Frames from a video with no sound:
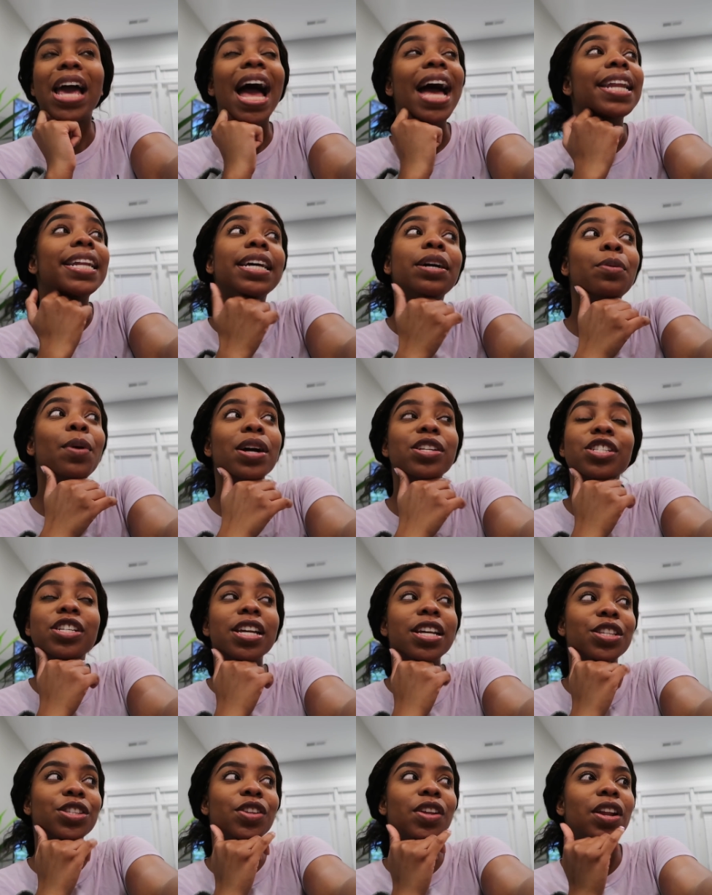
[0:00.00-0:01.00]
I did watch
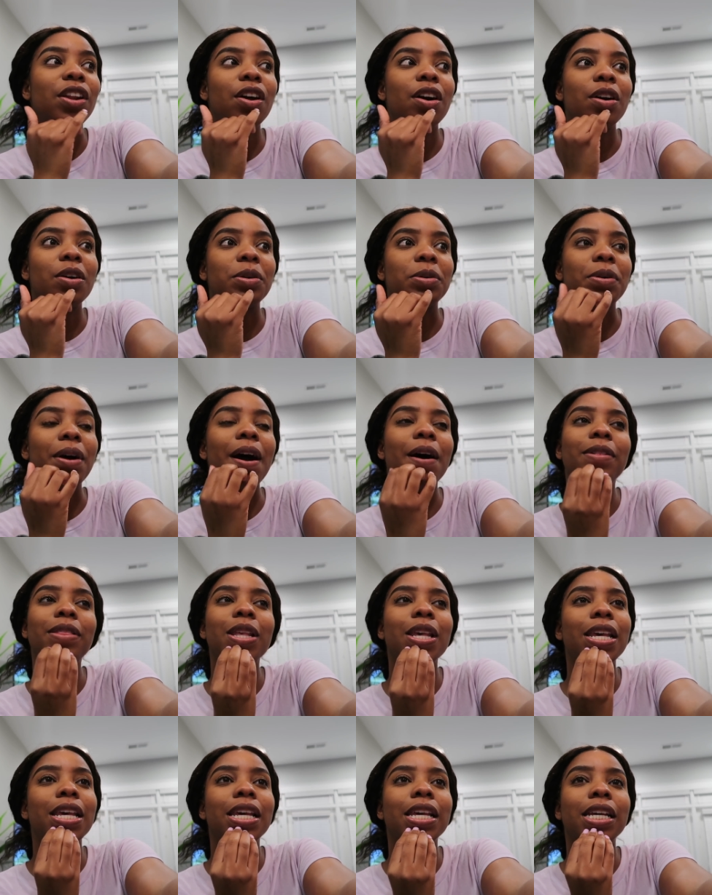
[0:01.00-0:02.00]
it yesterday, no. I
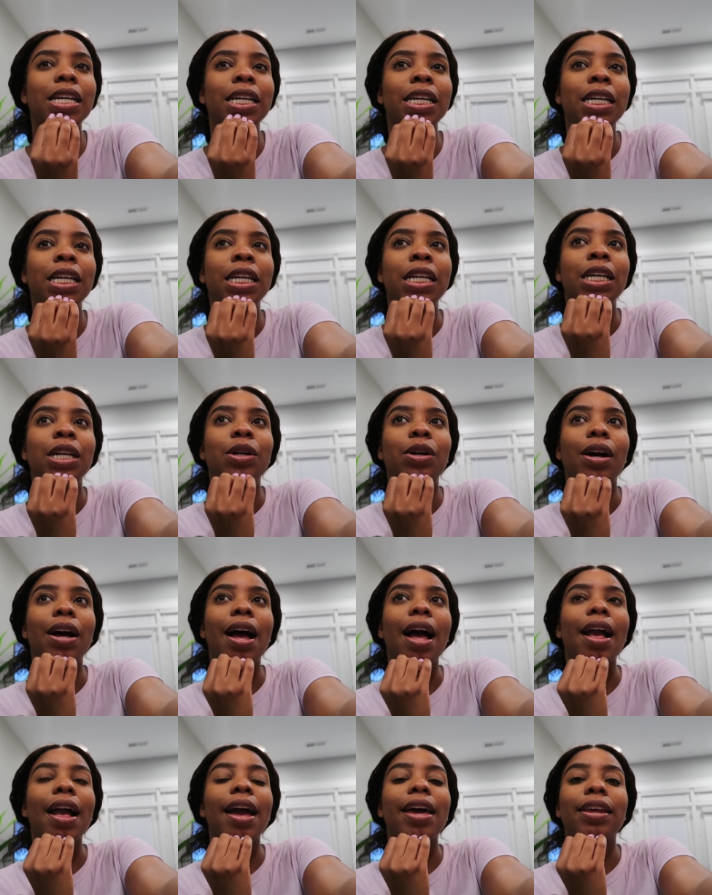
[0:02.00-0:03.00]
only
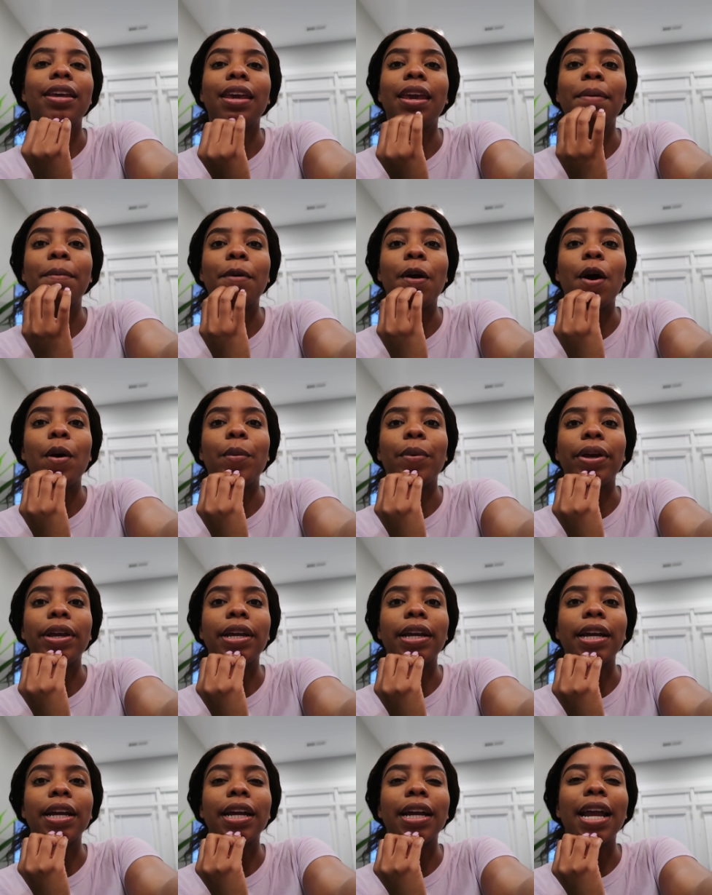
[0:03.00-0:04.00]
I gotta keep
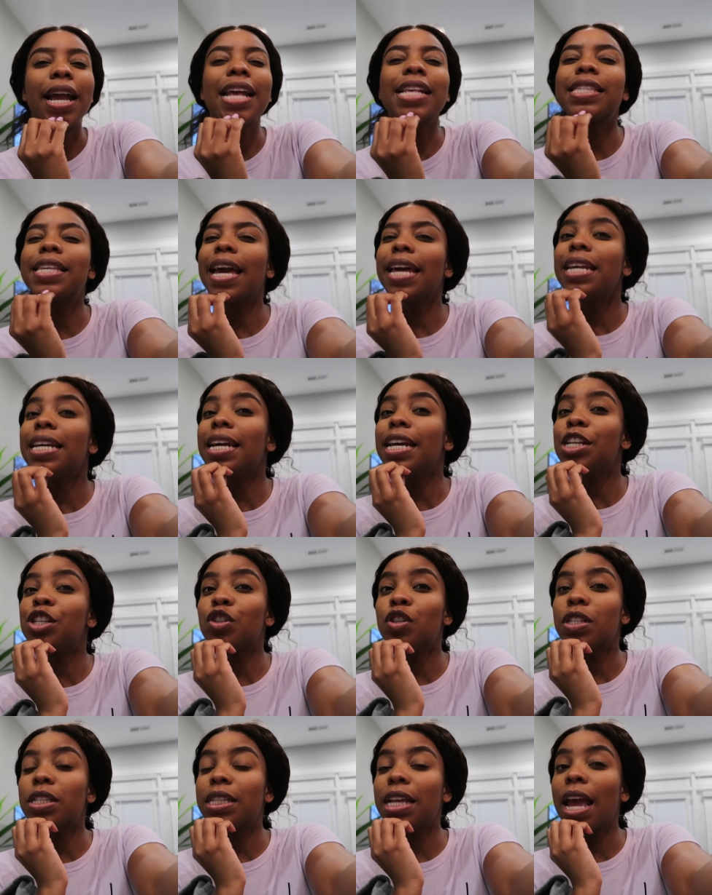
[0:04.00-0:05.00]
going. It's getting
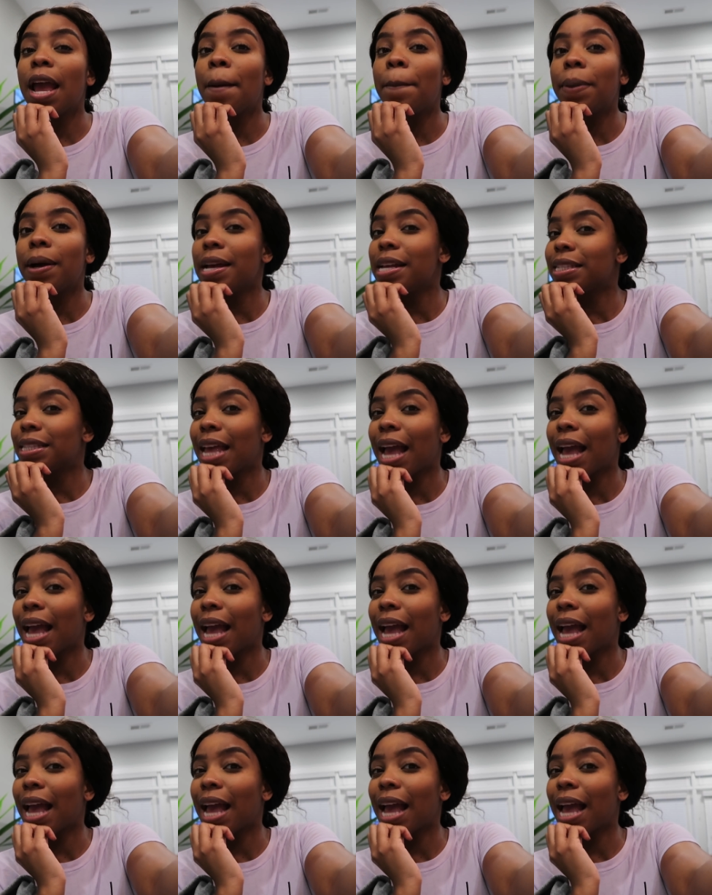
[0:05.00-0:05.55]
interesting, but it's